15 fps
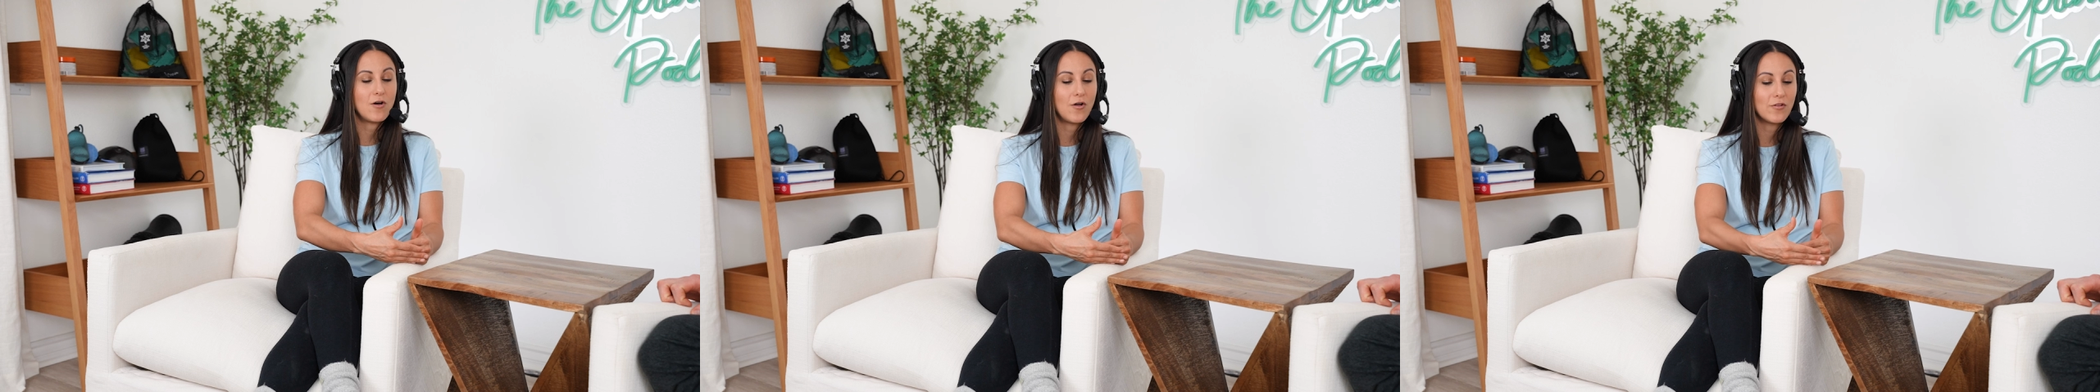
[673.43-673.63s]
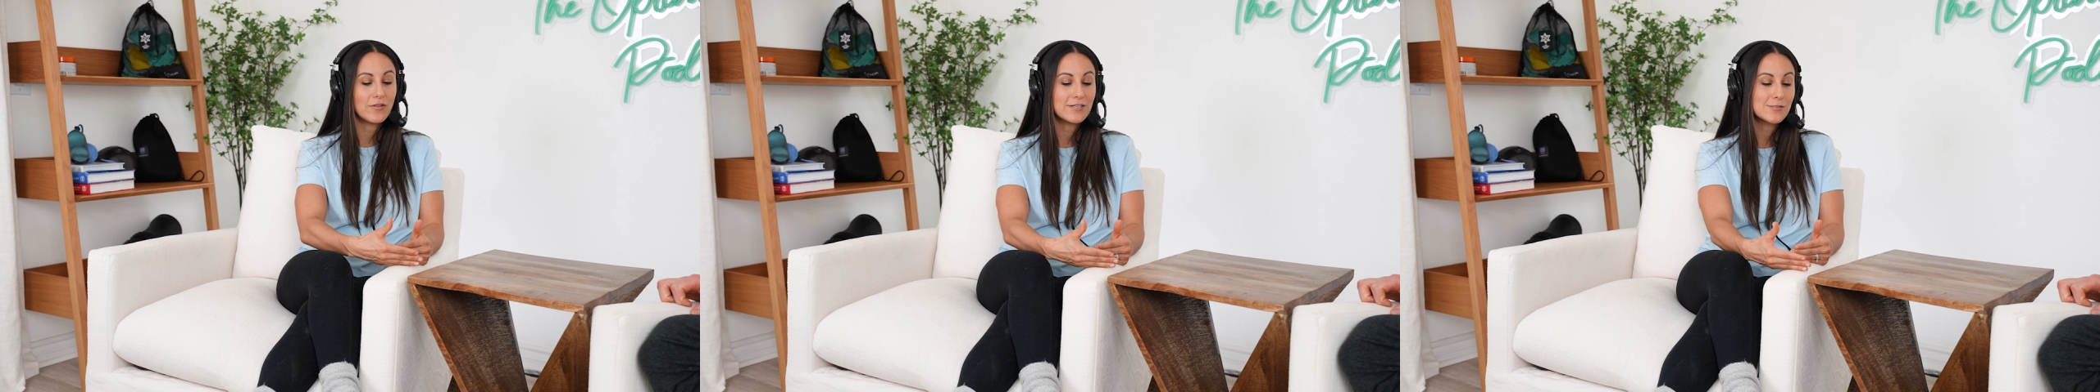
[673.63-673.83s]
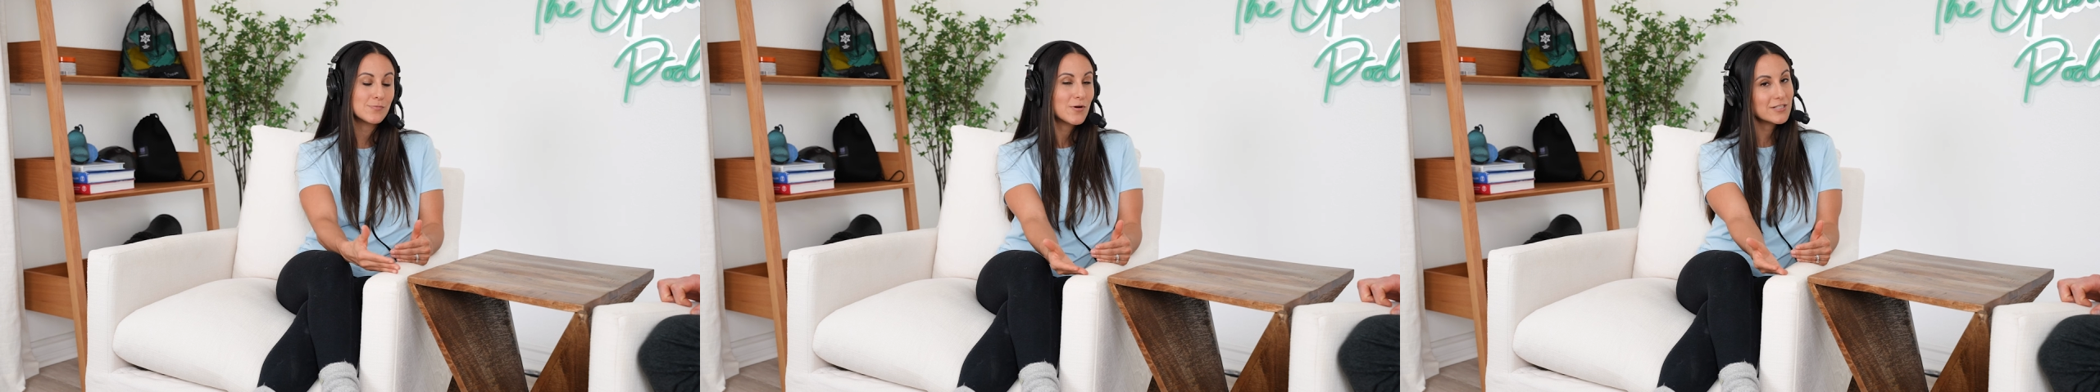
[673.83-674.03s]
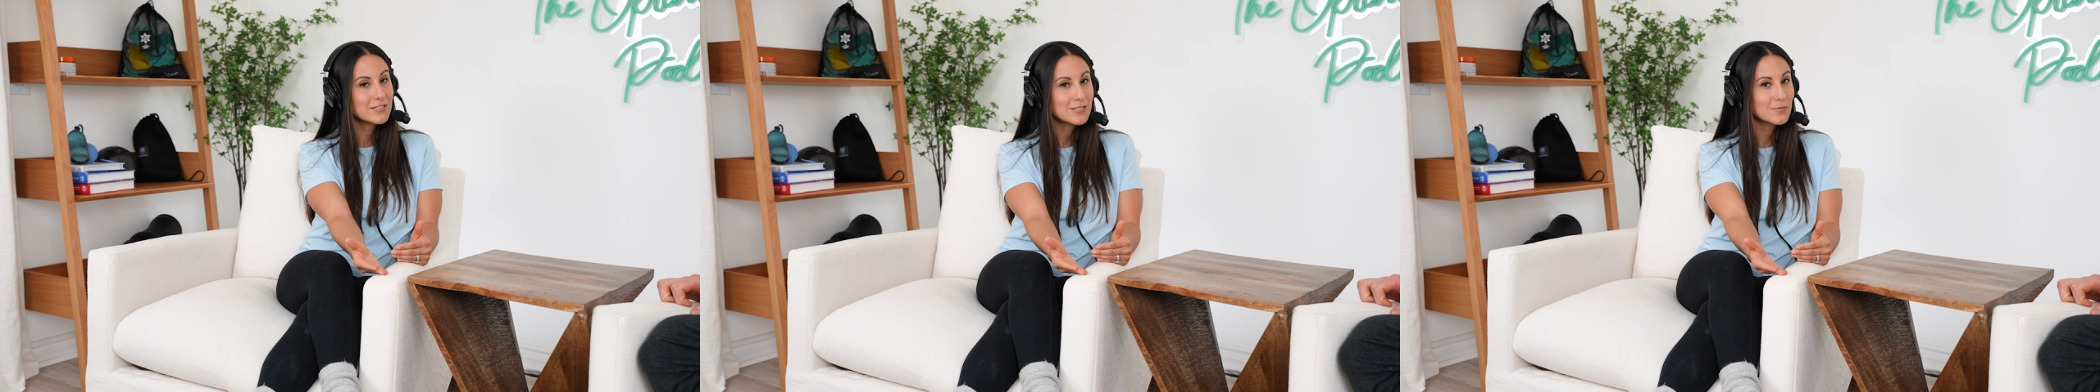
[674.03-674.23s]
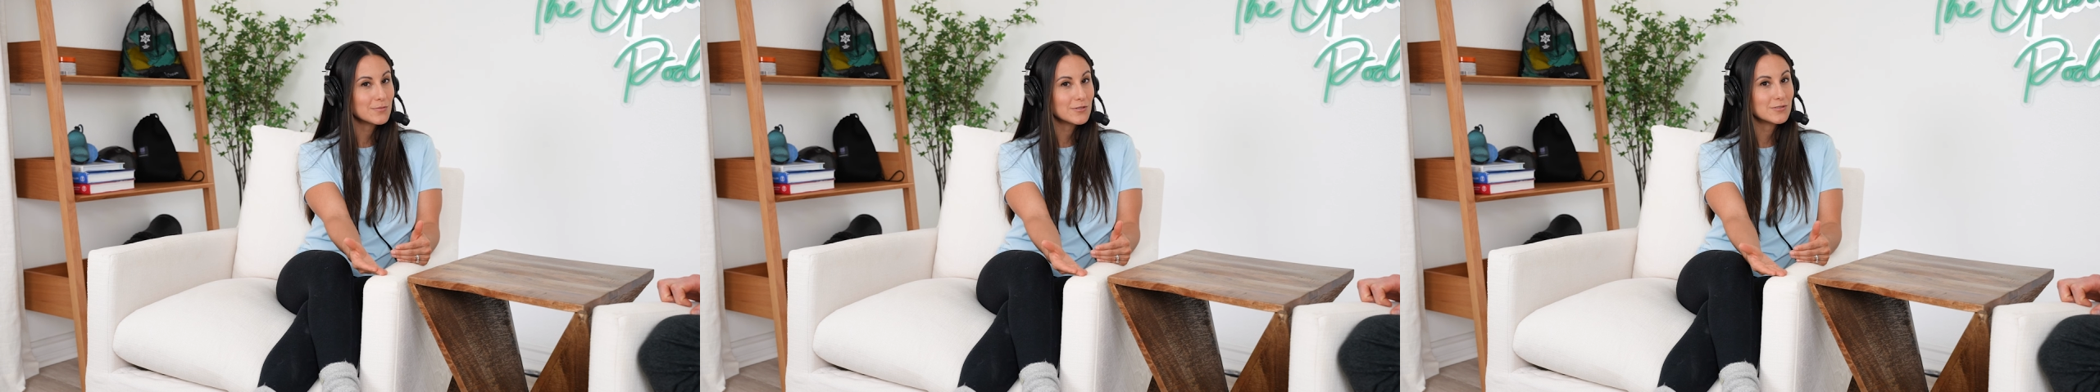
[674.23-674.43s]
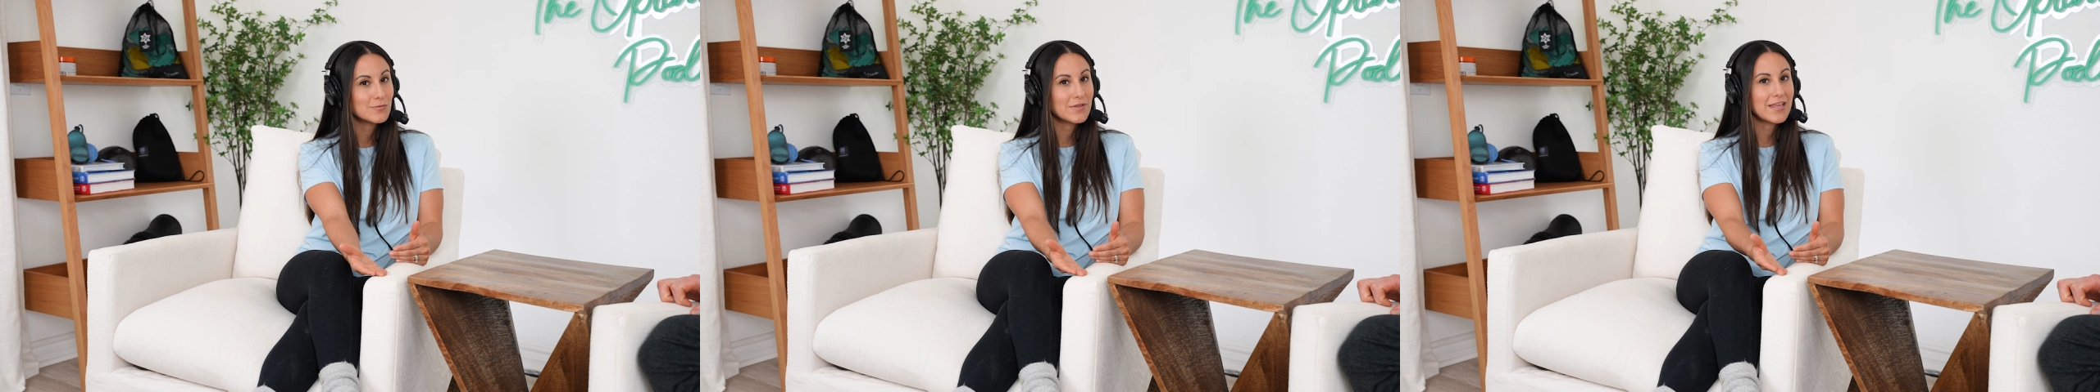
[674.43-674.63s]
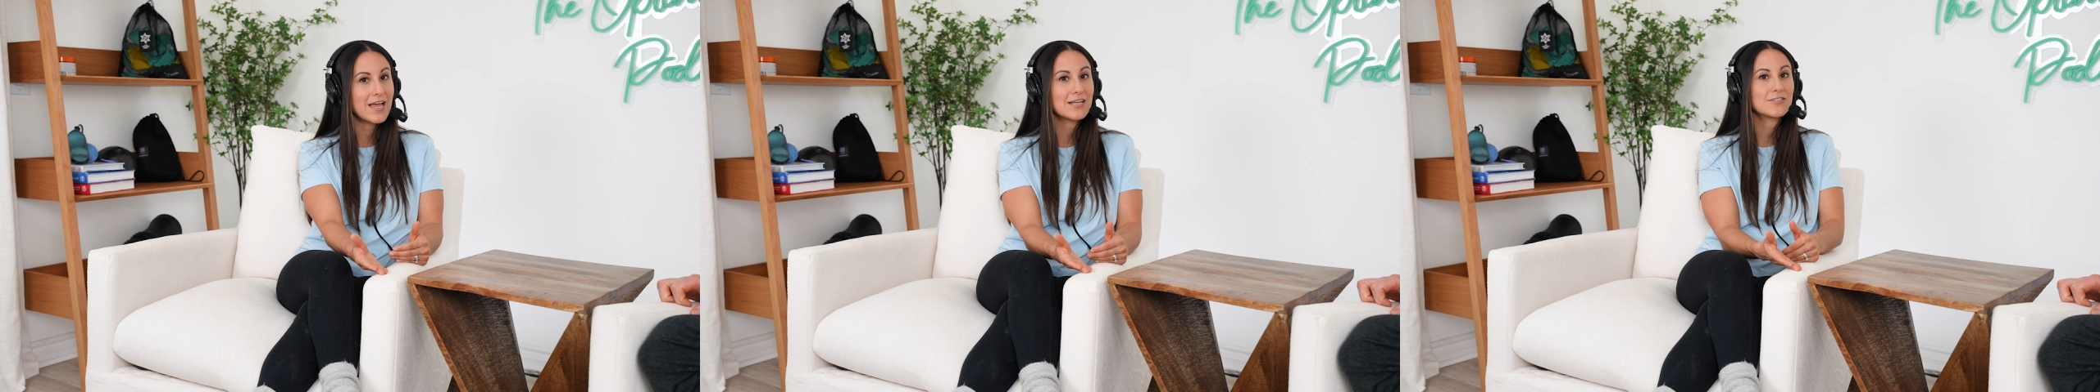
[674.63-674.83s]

all these principles with